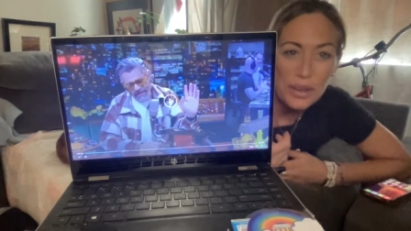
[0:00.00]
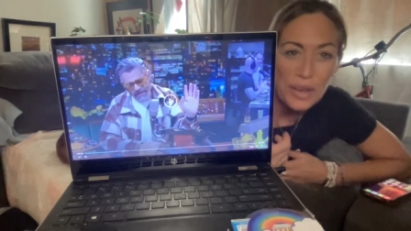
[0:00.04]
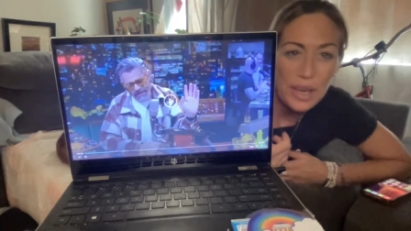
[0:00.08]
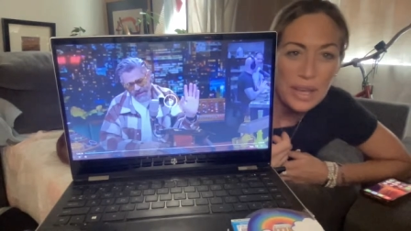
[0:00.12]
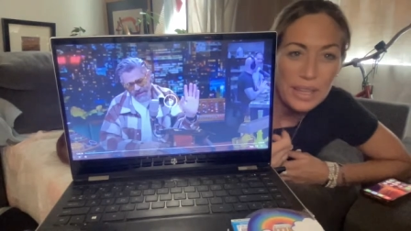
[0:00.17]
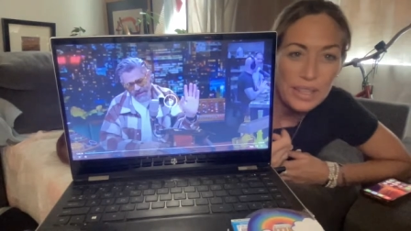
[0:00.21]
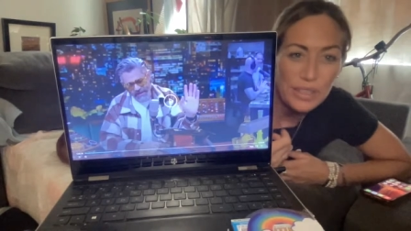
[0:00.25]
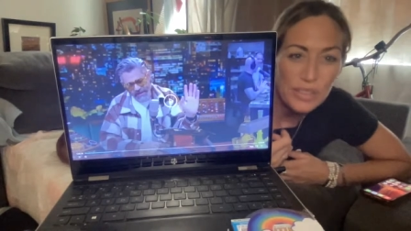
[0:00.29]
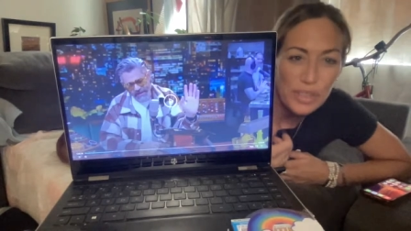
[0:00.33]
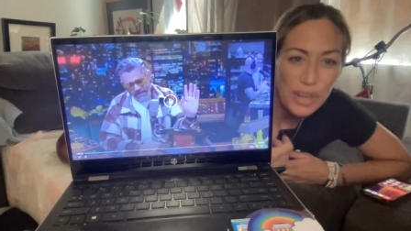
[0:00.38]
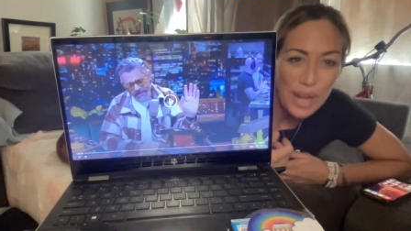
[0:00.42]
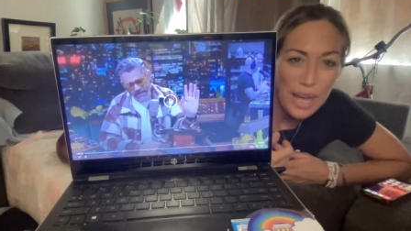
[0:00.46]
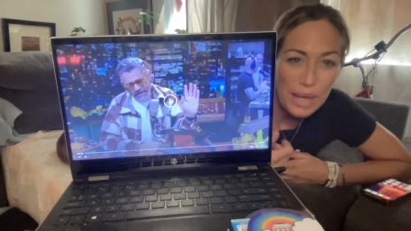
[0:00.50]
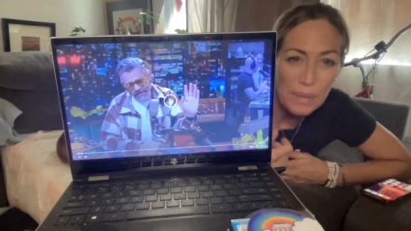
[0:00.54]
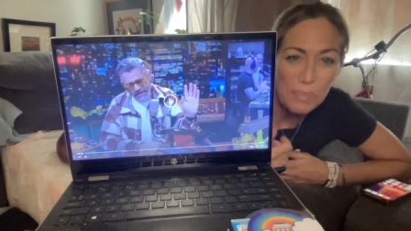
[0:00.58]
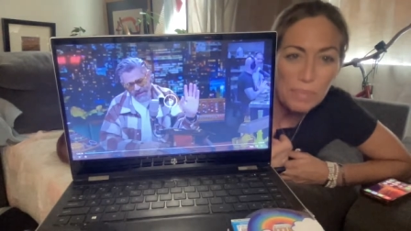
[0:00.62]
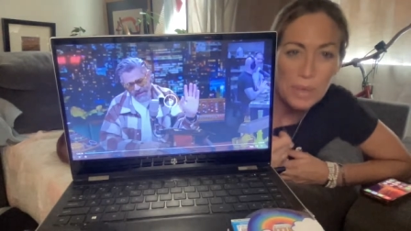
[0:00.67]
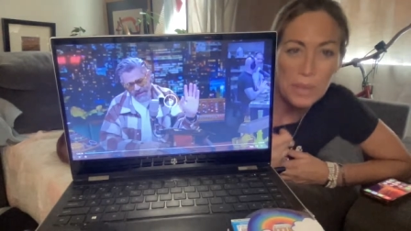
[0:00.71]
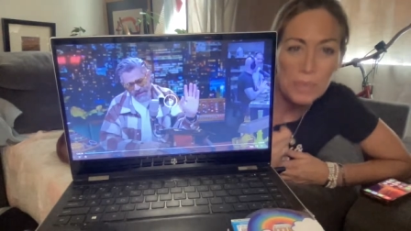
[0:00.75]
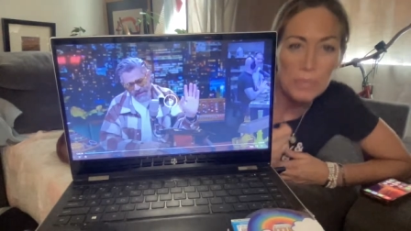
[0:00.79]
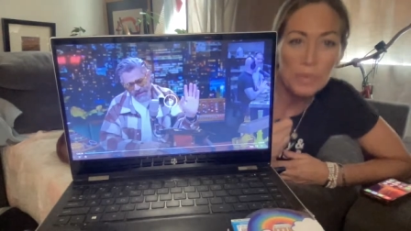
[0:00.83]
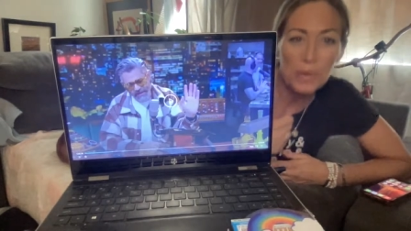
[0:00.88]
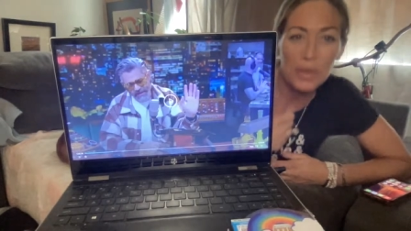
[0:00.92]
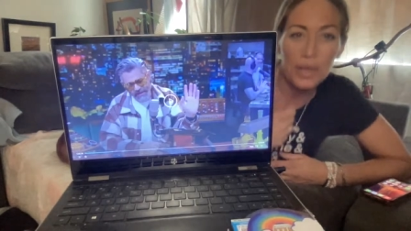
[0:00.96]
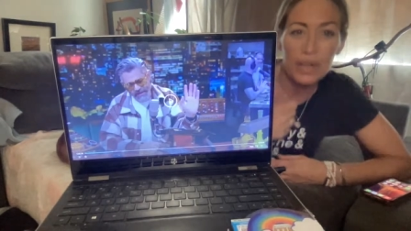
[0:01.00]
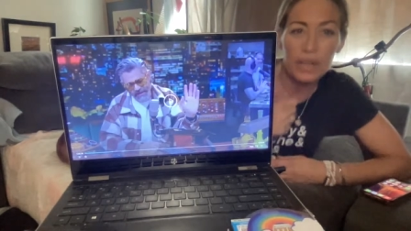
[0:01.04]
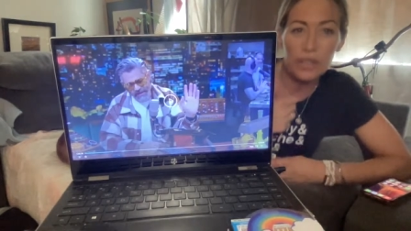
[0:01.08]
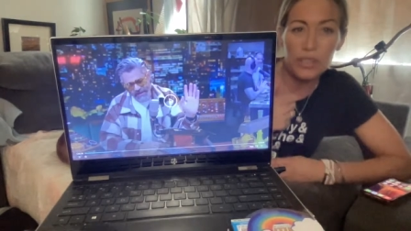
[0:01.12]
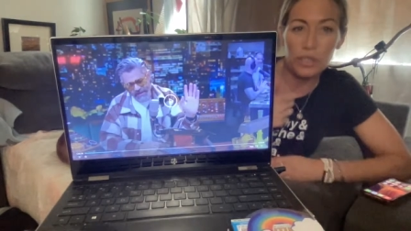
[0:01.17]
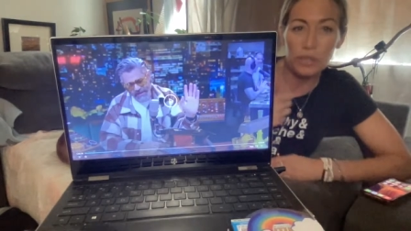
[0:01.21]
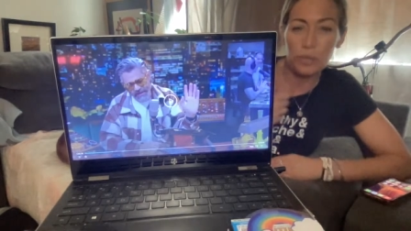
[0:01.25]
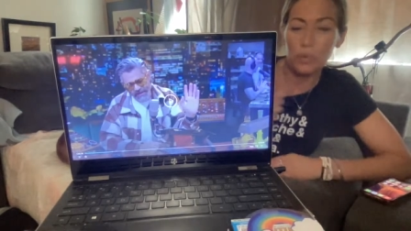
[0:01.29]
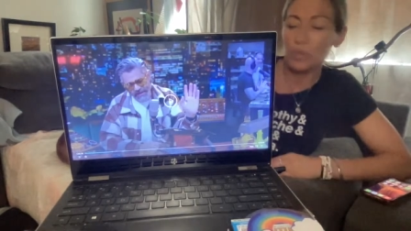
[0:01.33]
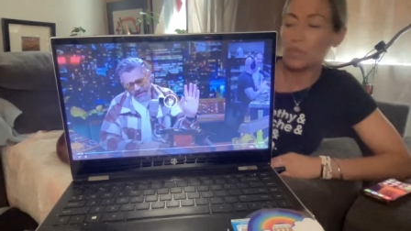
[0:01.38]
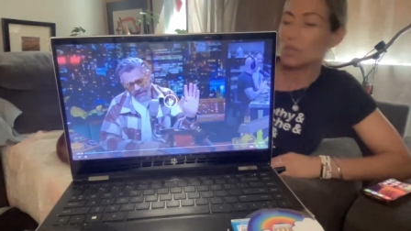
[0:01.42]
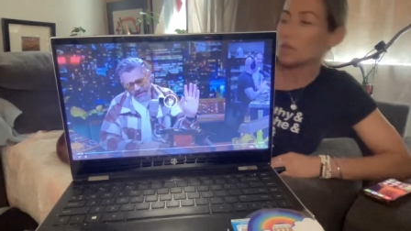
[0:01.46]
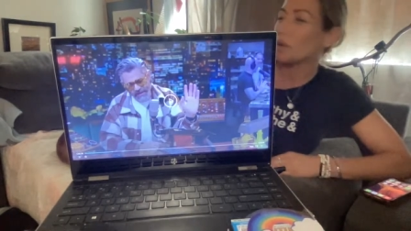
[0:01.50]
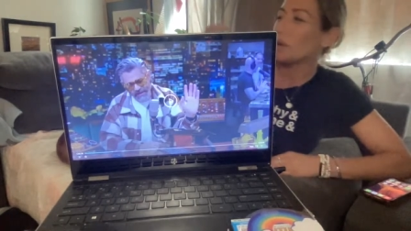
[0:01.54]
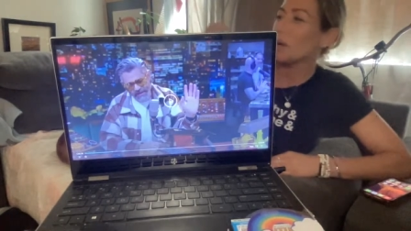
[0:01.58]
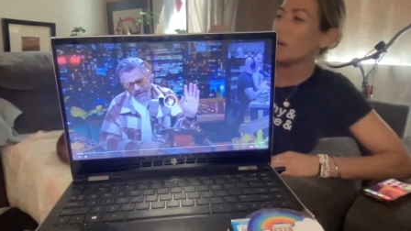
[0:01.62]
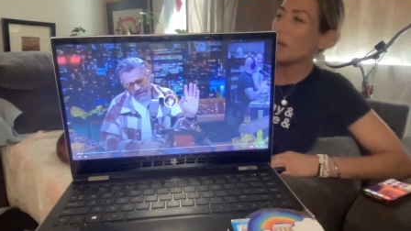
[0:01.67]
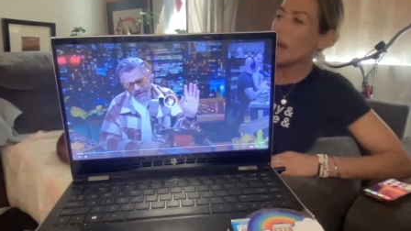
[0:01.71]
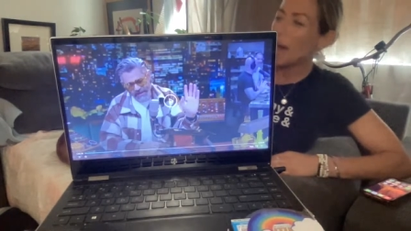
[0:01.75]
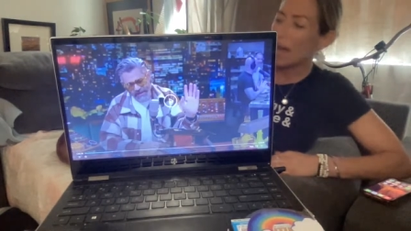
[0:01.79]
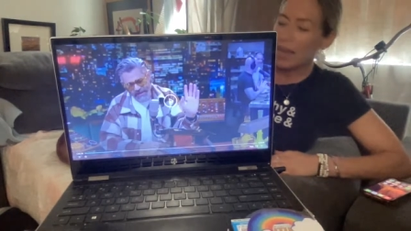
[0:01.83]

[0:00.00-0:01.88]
Okay, there's 9 people here, so we'll do it.